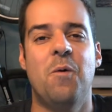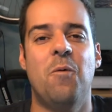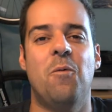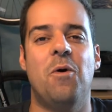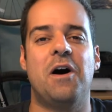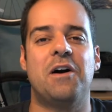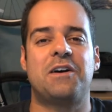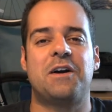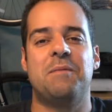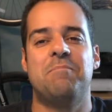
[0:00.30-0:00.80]

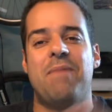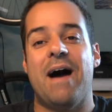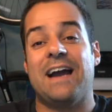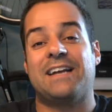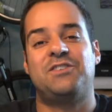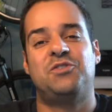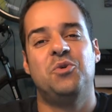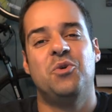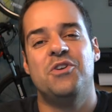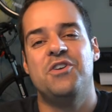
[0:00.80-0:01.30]
Welcome
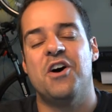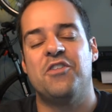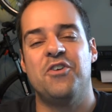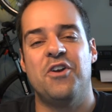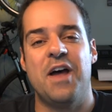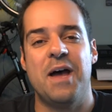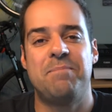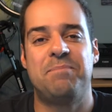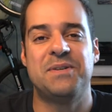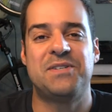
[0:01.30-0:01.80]
back to
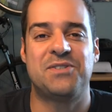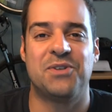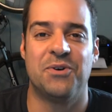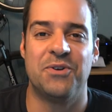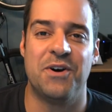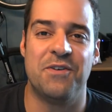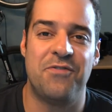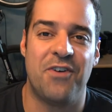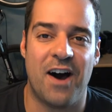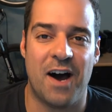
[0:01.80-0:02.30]
another
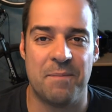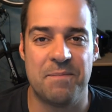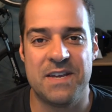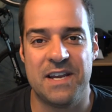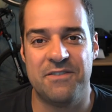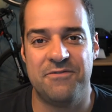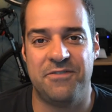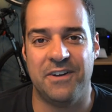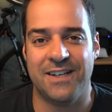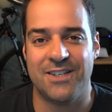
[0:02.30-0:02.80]
episode of
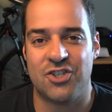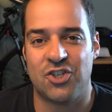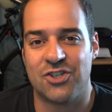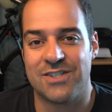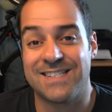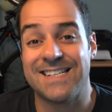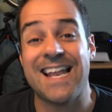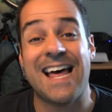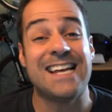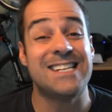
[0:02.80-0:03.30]
Hobby
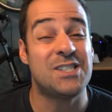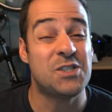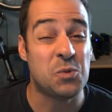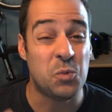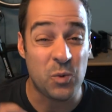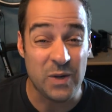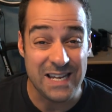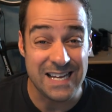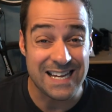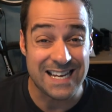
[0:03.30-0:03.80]
Adventures. Last
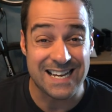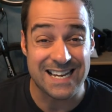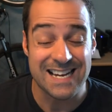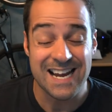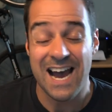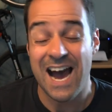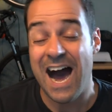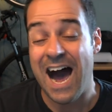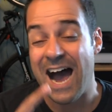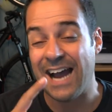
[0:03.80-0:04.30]
week,
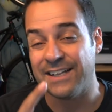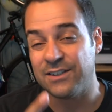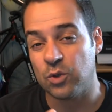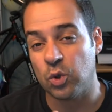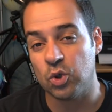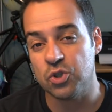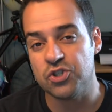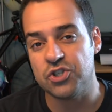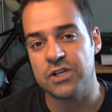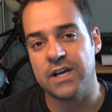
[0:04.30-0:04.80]
I
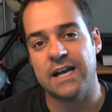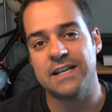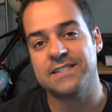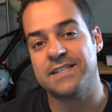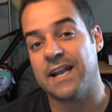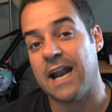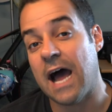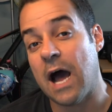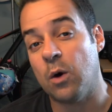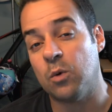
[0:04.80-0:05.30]
told you guys
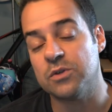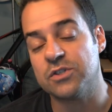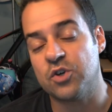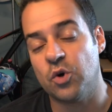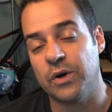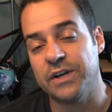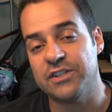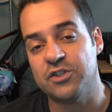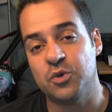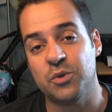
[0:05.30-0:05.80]
that I was
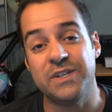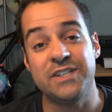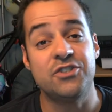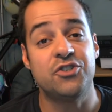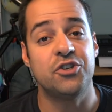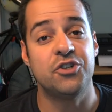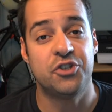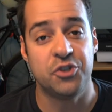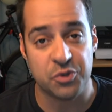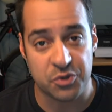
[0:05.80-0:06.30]
going to
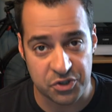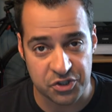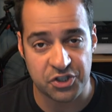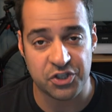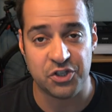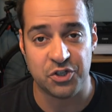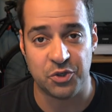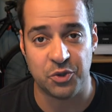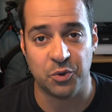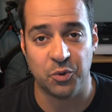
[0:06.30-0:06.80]
introduce
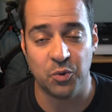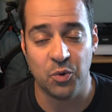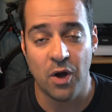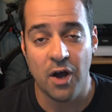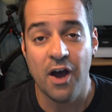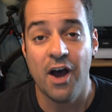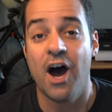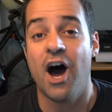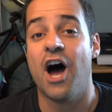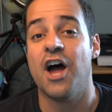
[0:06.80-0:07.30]
to you
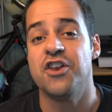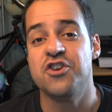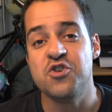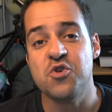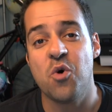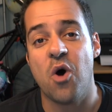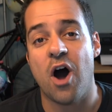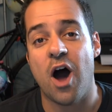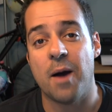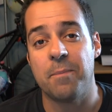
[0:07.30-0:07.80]
a
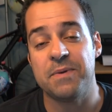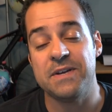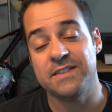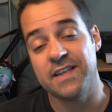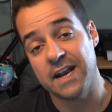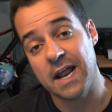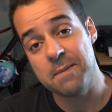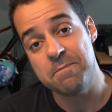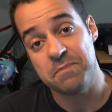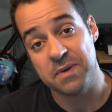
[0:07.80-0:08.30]
new hobby
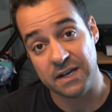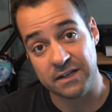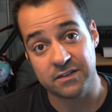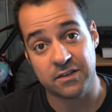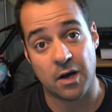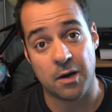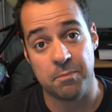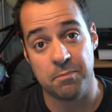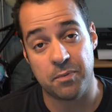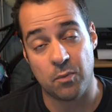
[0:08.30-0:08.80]
that I picked
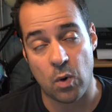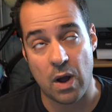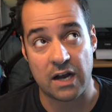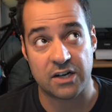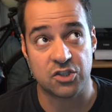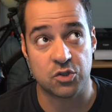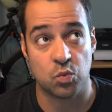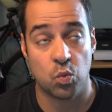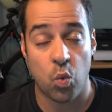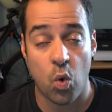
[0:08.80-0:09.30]
up, well
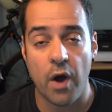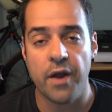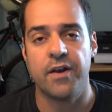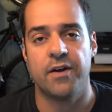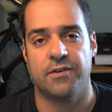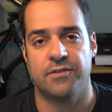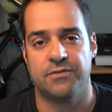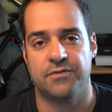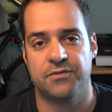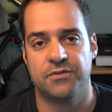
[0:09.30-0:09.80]
actually one
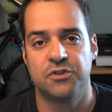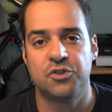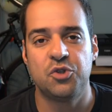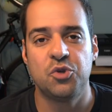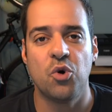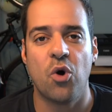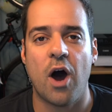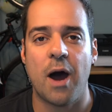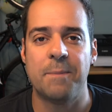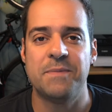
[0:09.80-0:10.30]
of
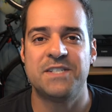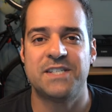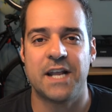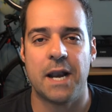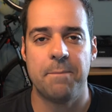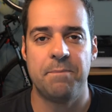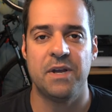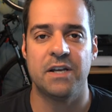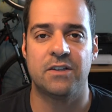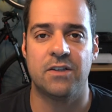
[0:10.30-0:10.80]
two hobbies that
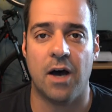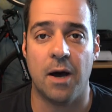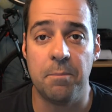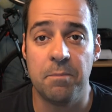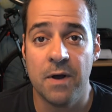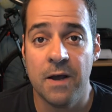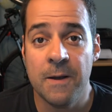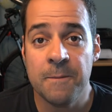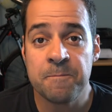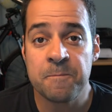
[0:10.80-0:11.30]
I picked
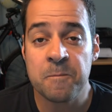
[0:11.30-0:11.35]
up